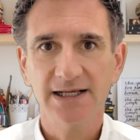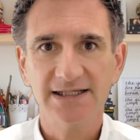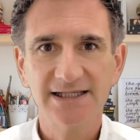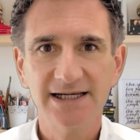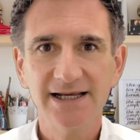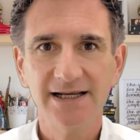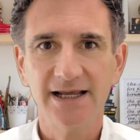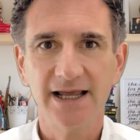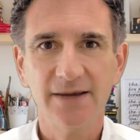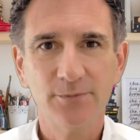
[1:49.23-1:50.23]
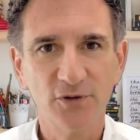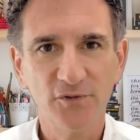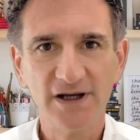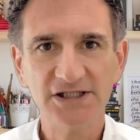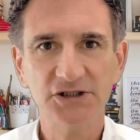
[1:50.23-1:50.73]
Seeking
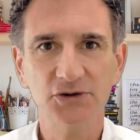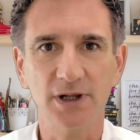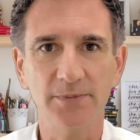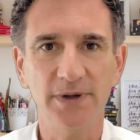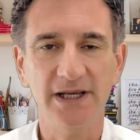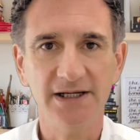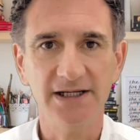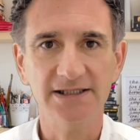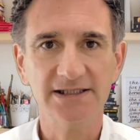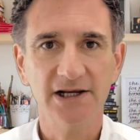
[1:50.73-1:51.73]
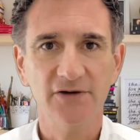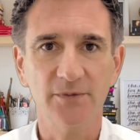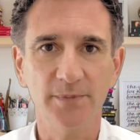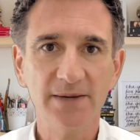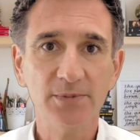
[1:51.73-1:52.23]
professional opinions
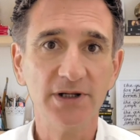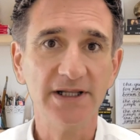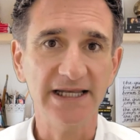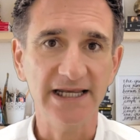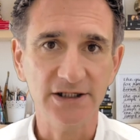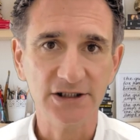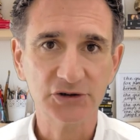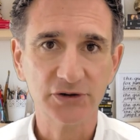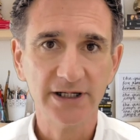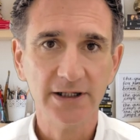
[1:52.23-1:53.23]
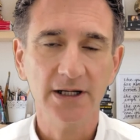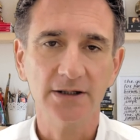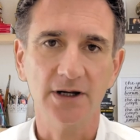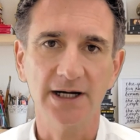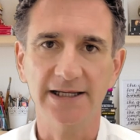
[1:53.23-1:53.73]
from people in the industry
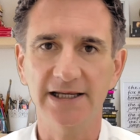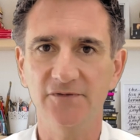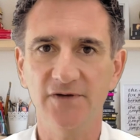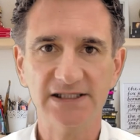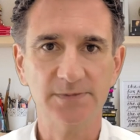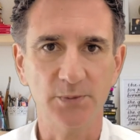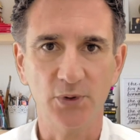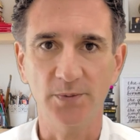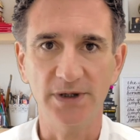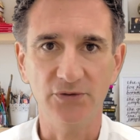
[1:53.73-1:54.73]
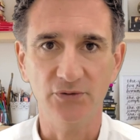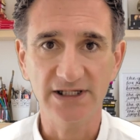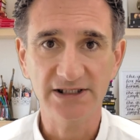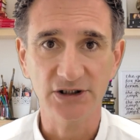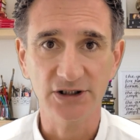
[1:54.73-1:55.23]
like investment property
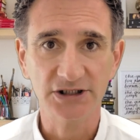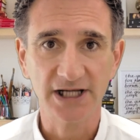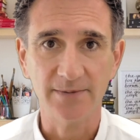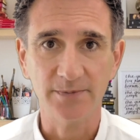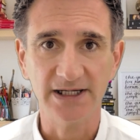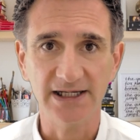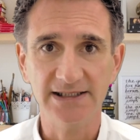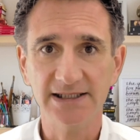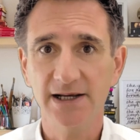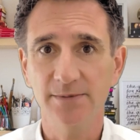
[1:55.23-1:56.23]
research companies,